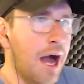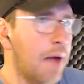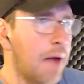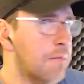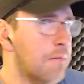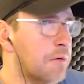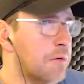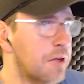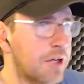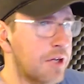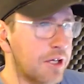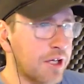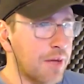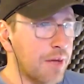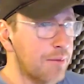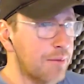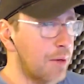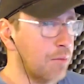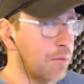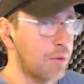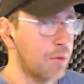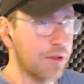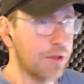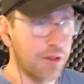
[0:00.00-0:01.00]
I'm going to come
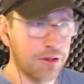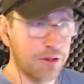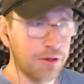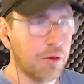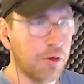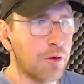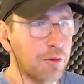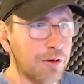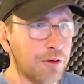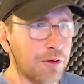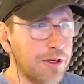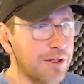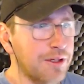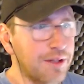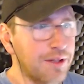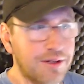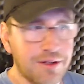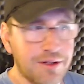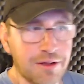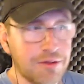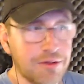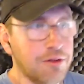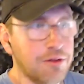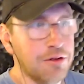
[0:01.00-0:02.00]
up with a story that
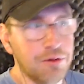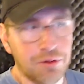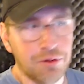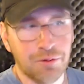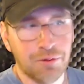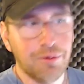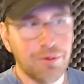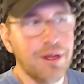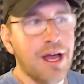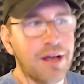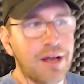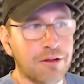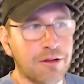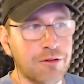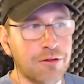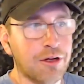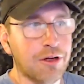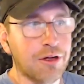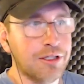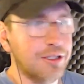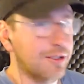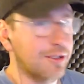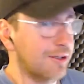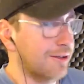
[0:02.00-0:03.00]
doesn't do three-act
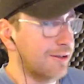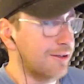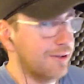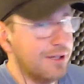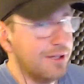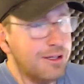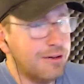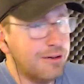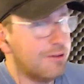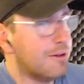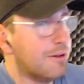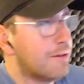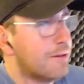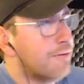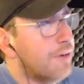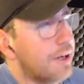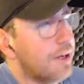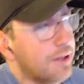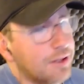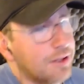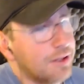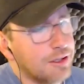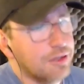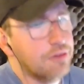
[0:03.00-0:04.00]
structure, then you're just
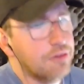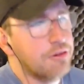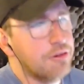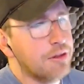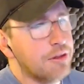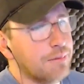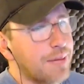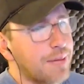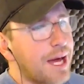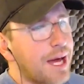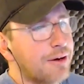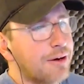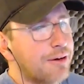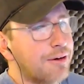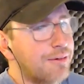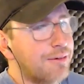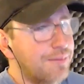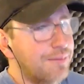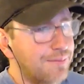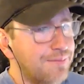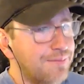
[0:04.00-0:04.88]
fighting a losing battle.